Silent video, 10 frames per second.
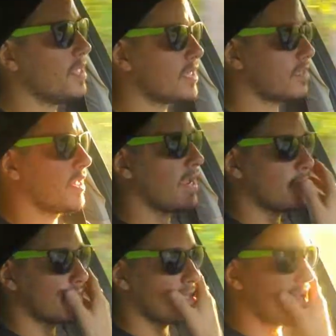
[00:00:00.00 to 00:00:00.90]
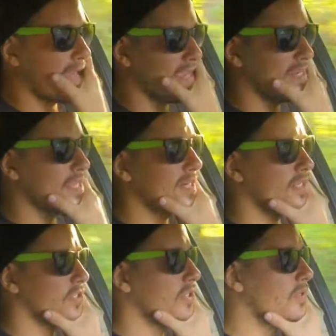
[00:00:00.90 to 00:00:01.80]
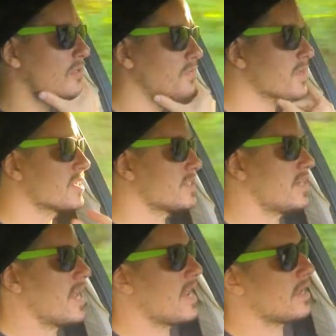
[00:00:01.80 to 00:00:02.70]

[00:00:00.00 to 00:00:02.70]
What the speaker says: He claimed that it needed a tune because it had